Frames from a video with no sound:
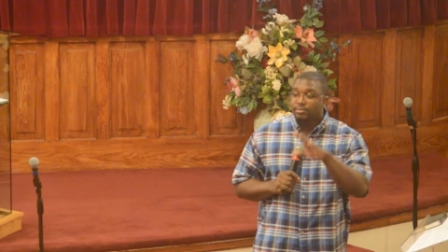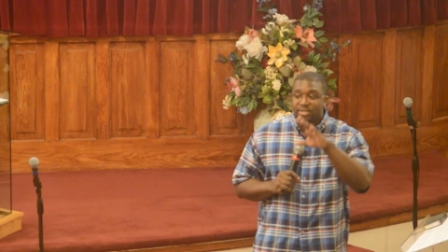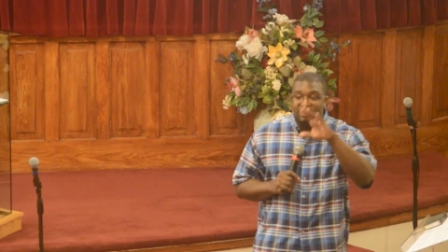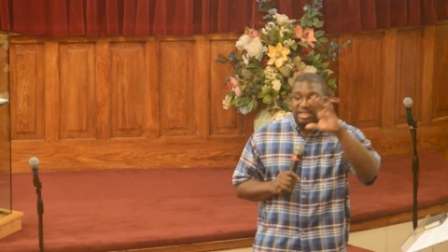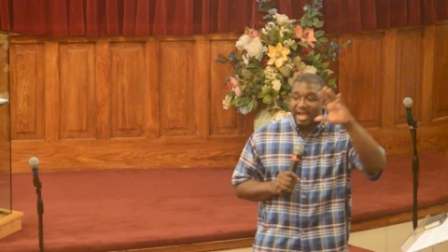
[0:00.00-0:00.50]

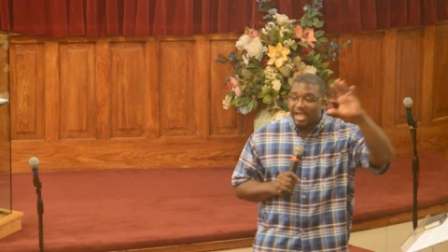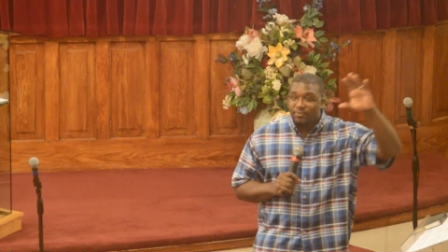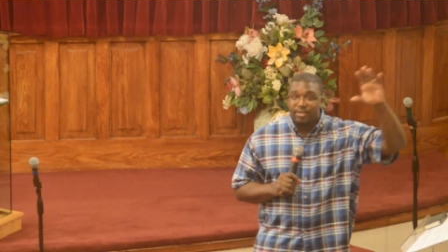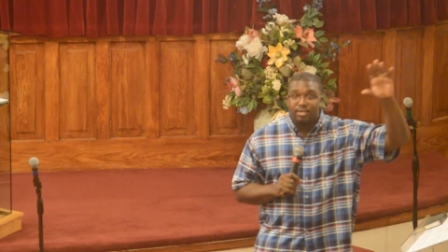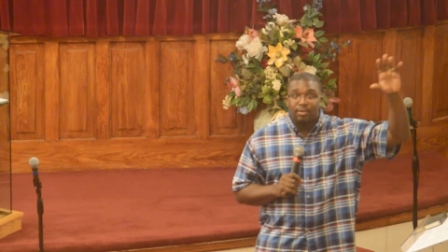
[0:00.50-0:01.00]
decide
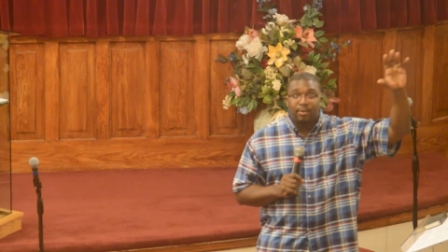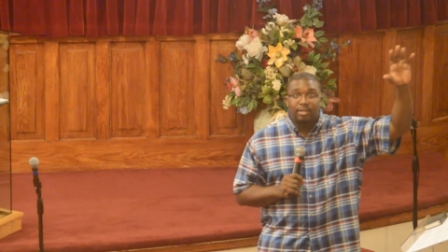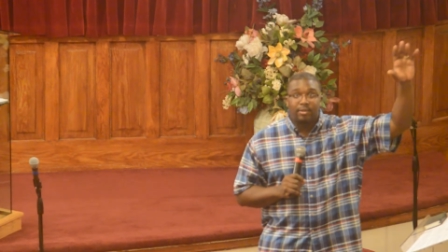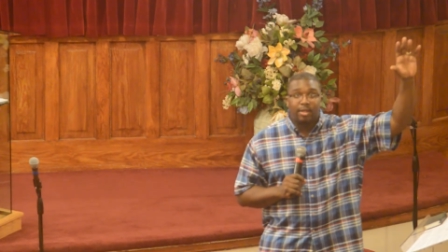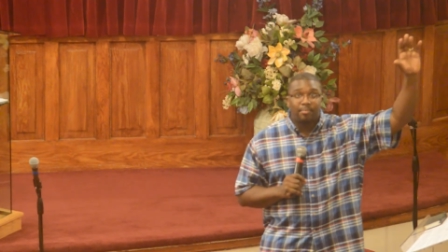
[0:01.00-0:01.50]
whether you want
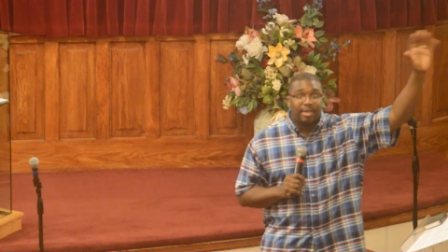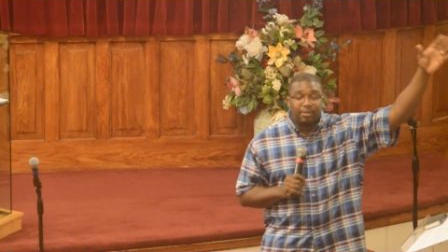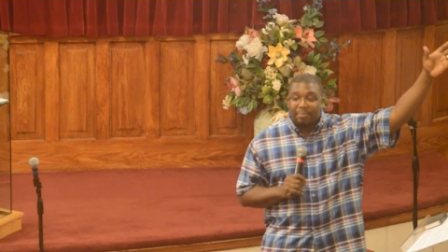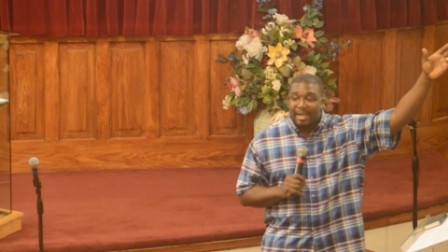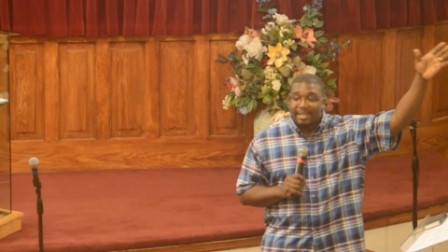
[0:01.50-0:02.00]
a, a
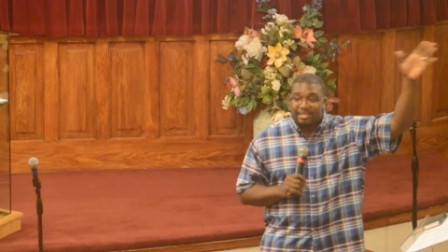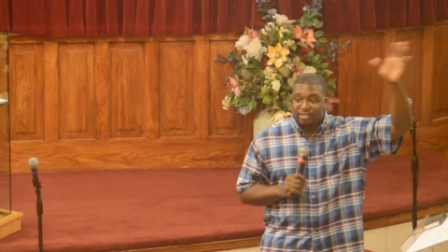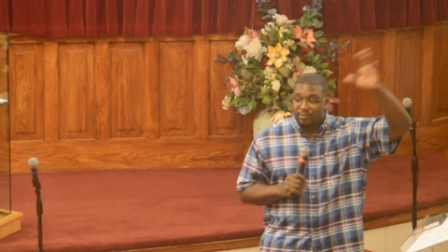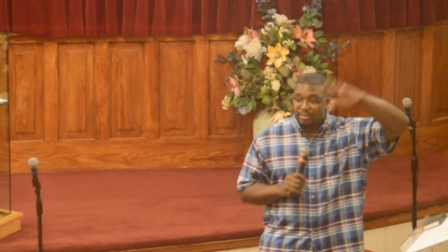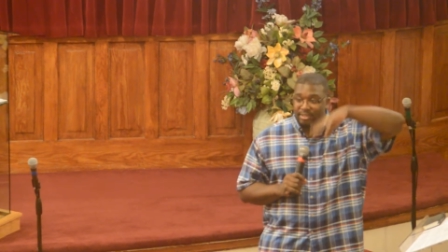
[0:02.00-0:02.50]
better pilot than
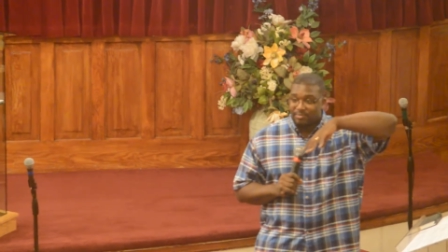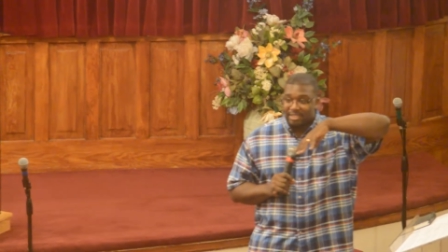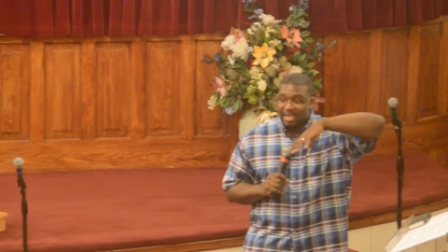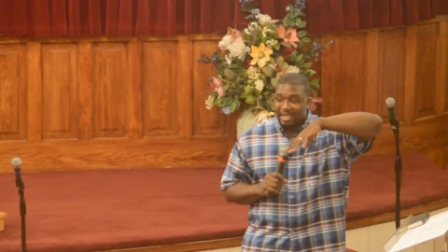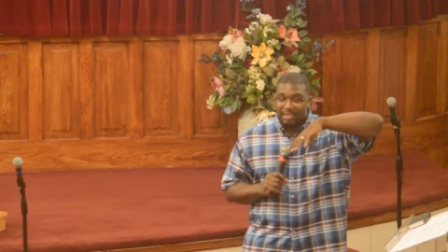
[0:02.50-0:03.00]
you want a
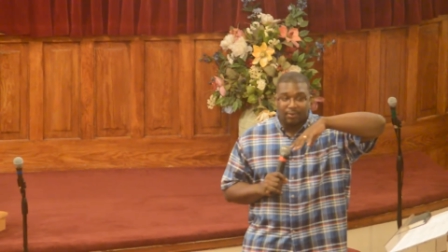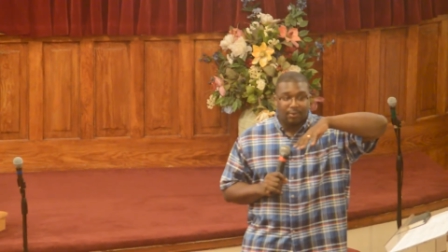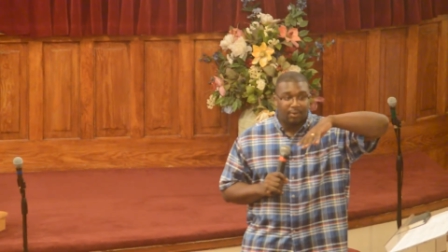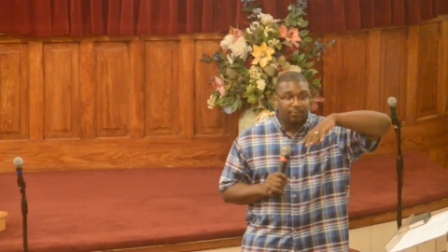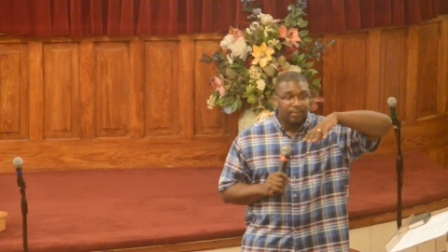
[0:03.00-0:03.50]
mechanic
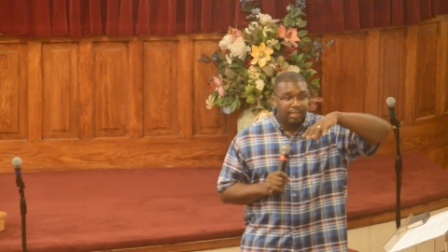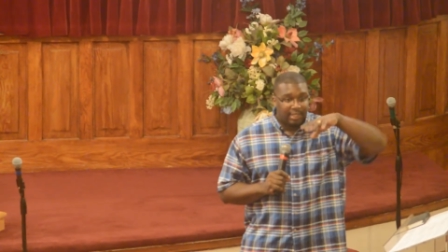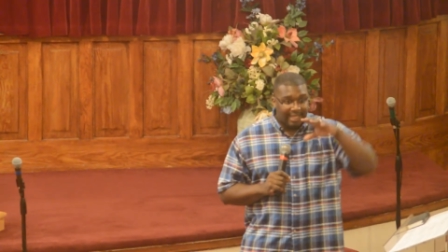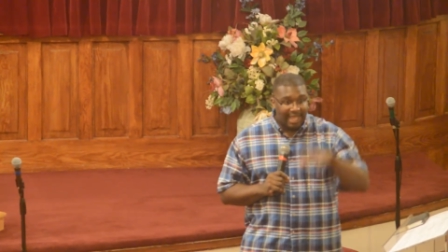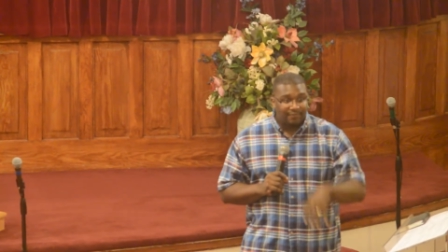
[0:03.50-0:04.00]
or
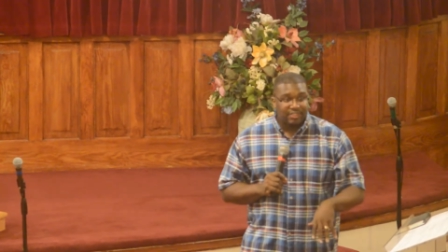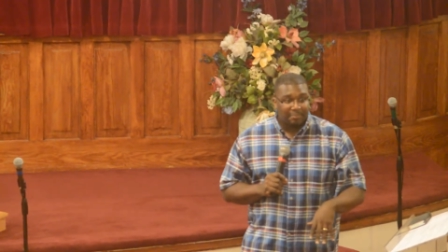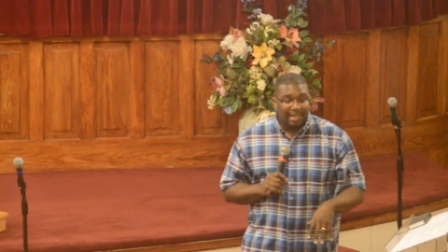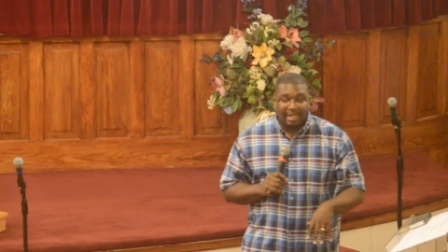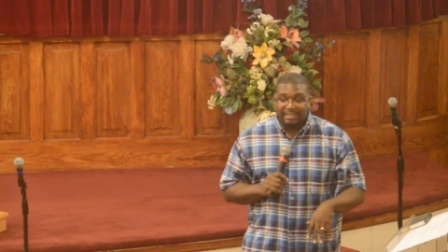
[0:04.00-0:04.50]
an average
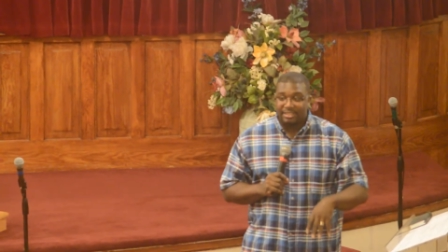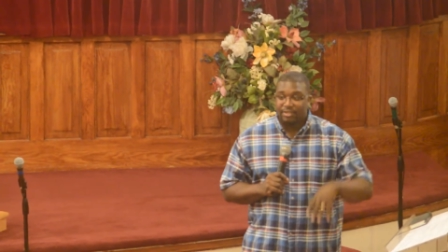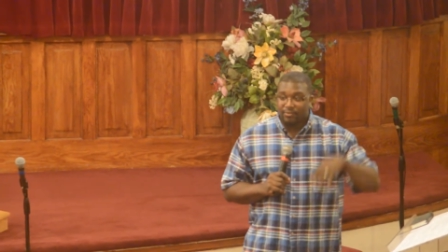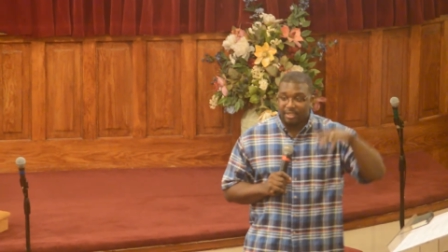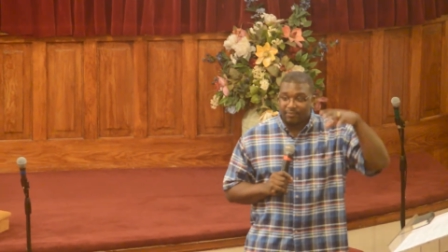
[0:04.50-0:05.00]
pilot and a
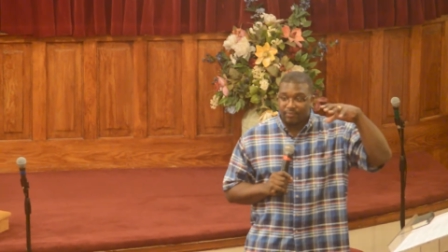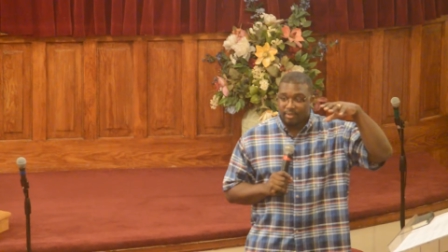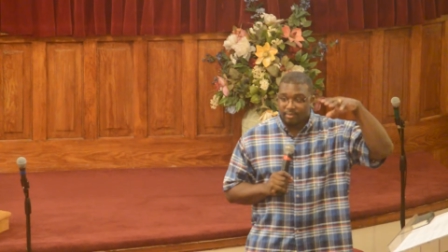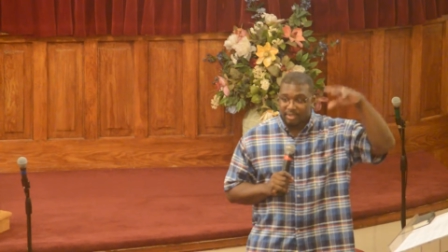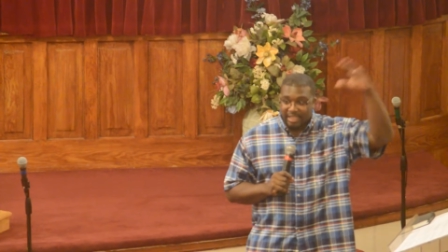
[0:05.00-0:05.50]
great
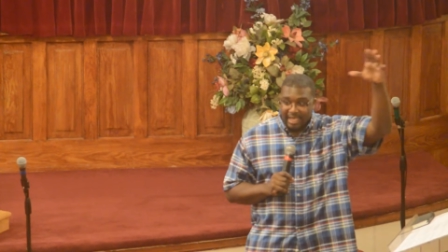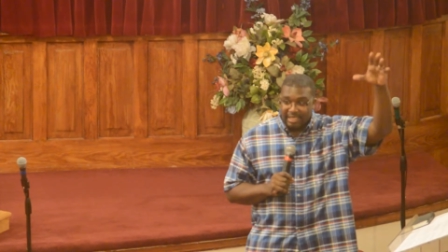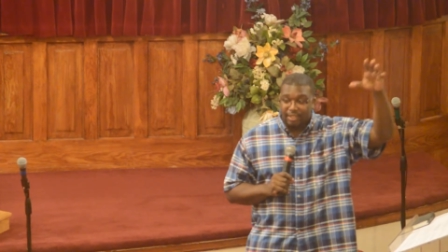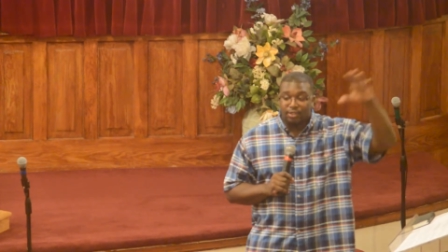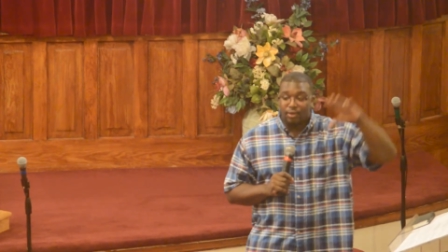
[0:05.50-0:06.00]

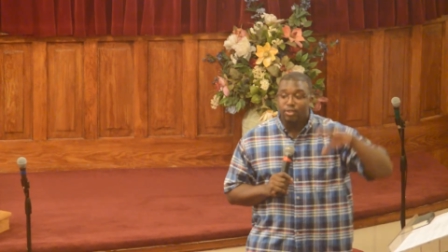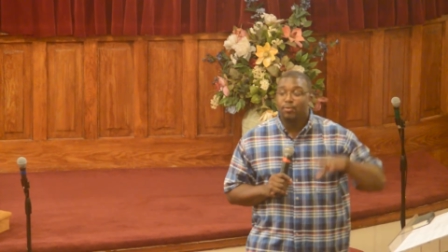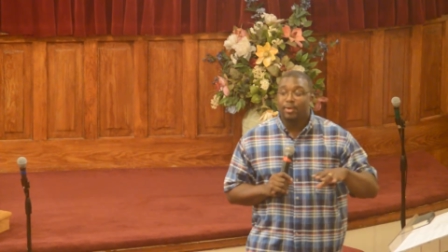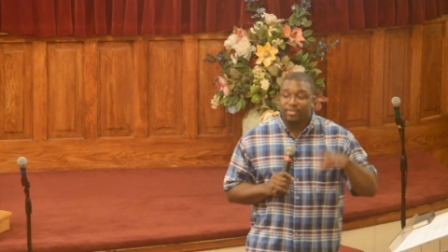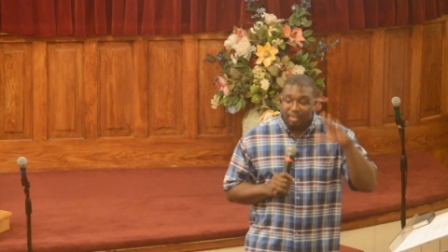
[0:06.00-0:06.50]
mechanic. No, you
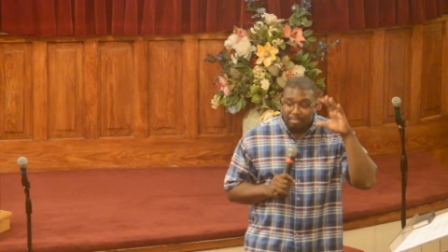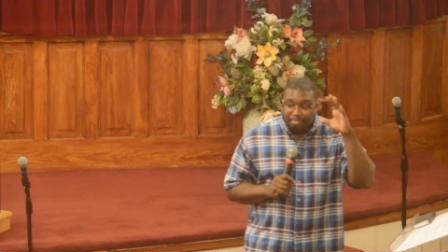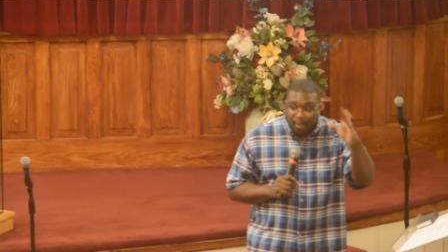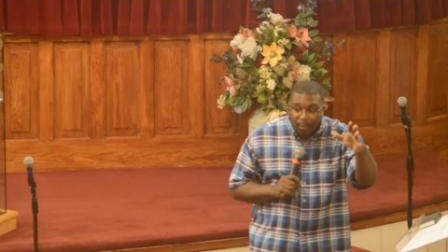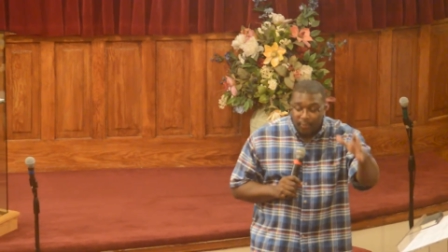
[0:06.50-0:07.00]
want them
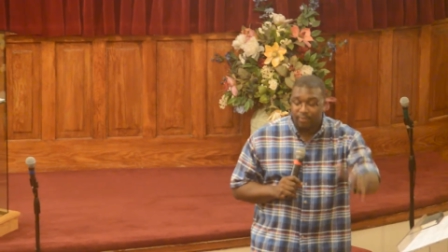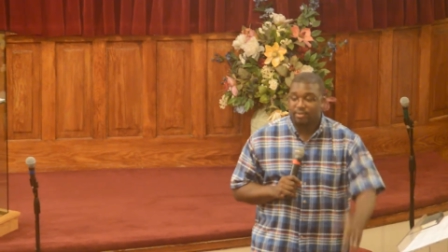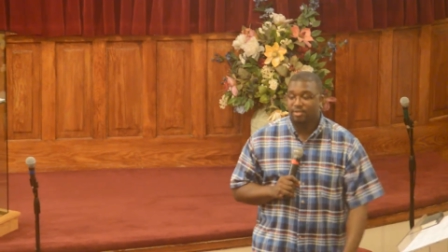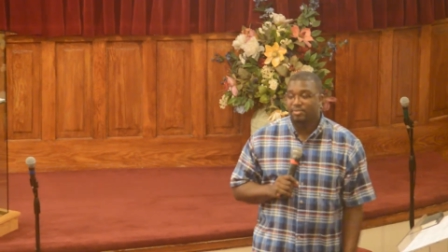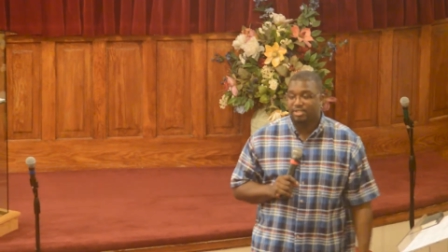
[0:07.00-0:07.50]
both
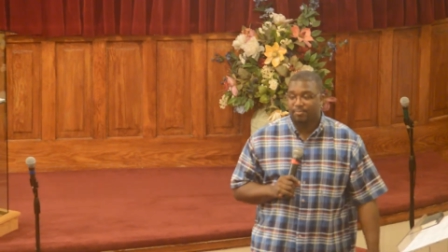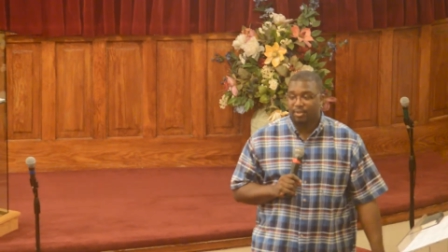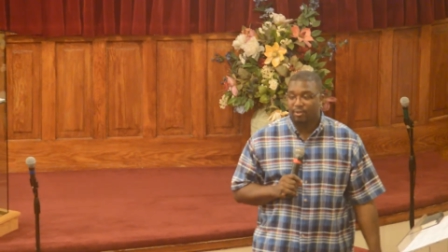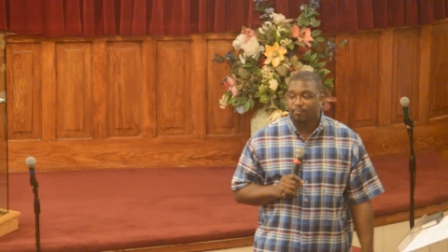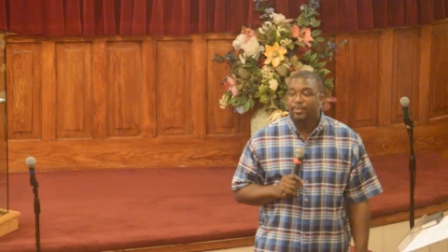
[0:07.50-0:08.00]
to be
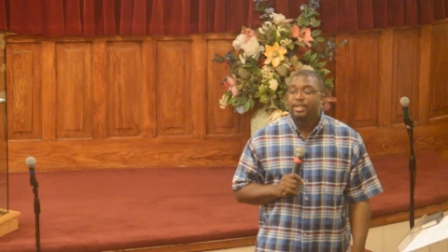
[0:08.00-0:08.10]
superb.